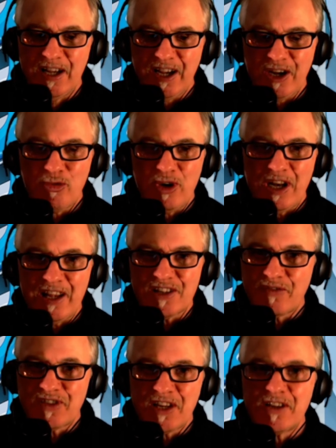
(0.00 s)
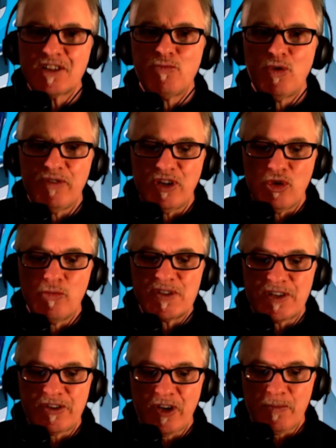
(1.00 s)
It really is. I've seen this movie numerous
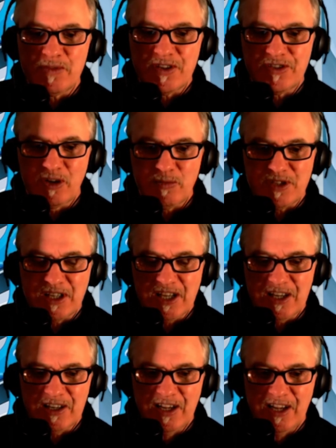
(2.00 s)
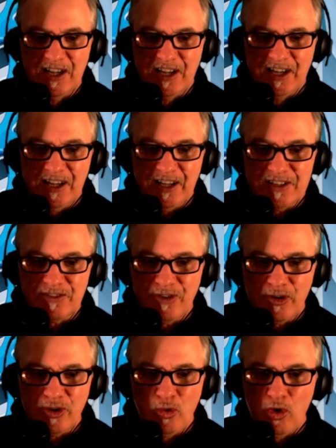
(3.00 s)
of times since I was a kid. It's a
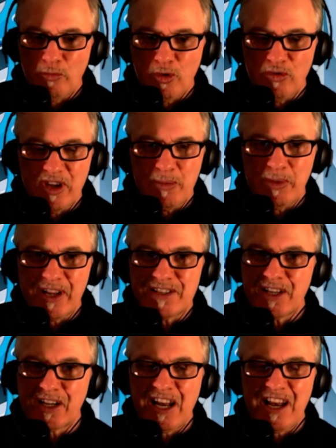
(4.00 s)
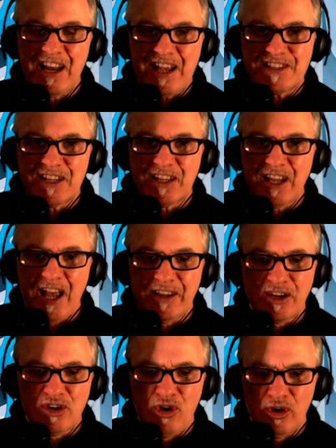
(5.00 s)
very old movie, but it's a classic. And
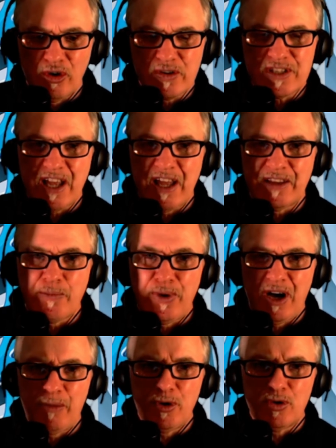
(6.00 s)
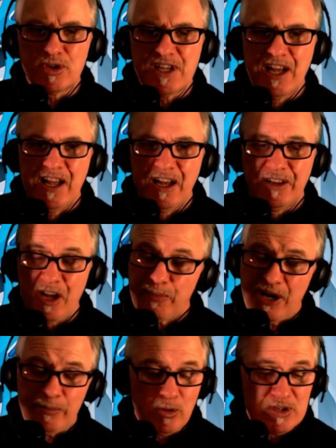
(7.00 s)
the colours and the
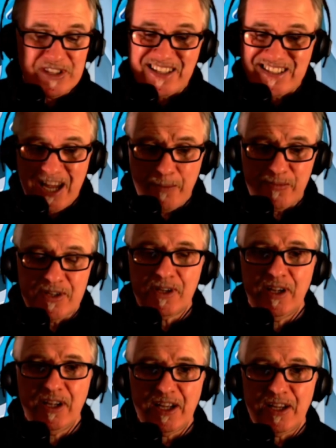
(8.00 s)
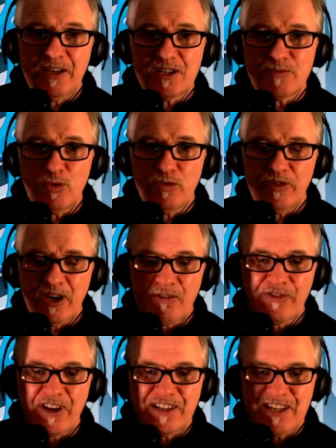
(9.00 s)
the depth in this movie are
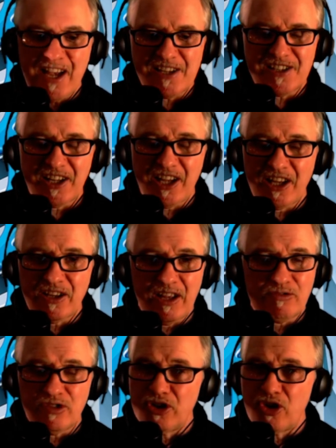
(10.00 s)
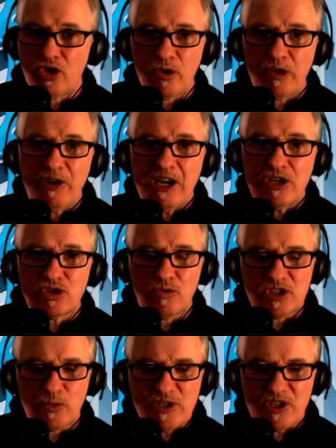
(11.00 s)
fantastic. And, it really
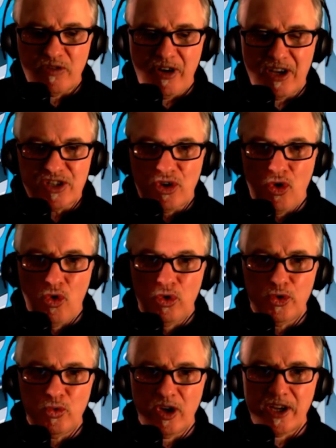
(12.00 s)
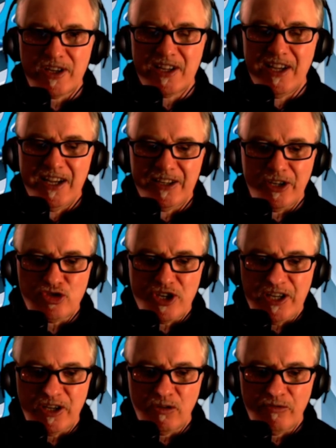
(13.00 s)
shows The Wizard of Oz in a whole new light. The
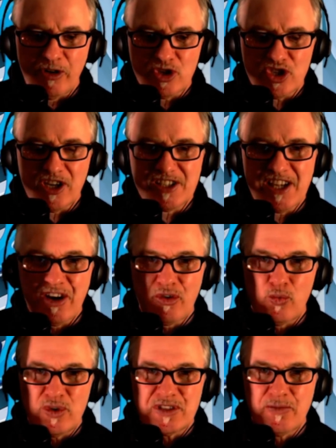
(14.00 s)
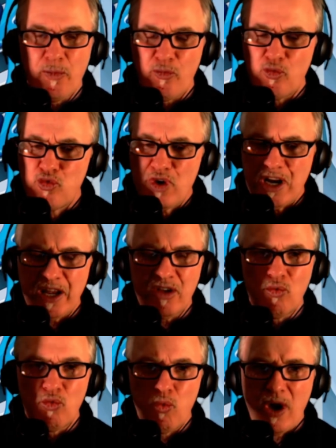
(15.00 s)
3D conversion is here. Was really
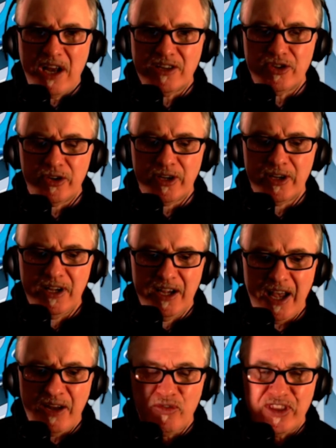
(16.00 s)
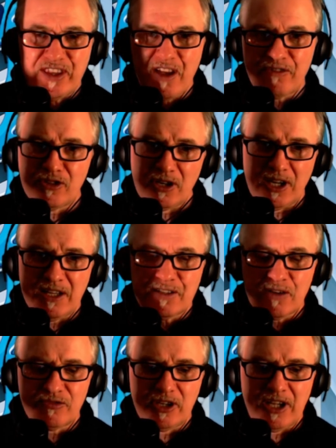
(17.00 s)
well done. And definitely
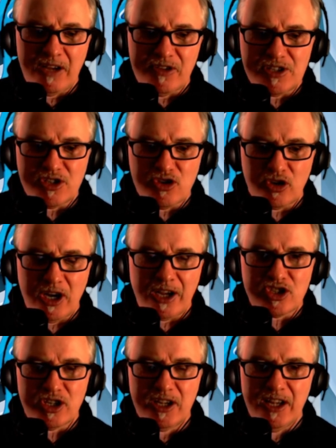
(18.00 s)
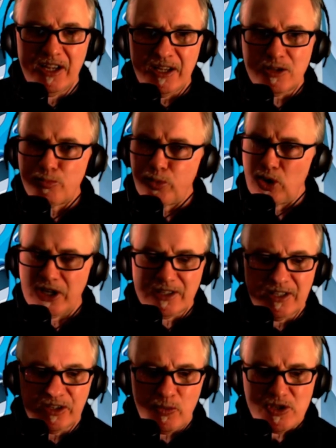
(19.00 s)
have this in your collection. It's brilliant.
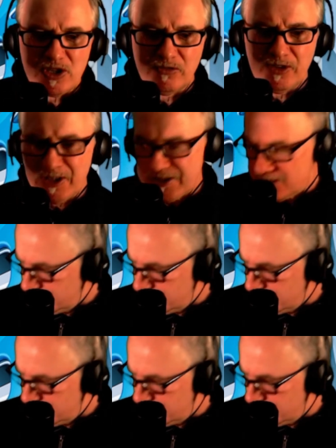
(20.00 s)
The Wizard of Oz.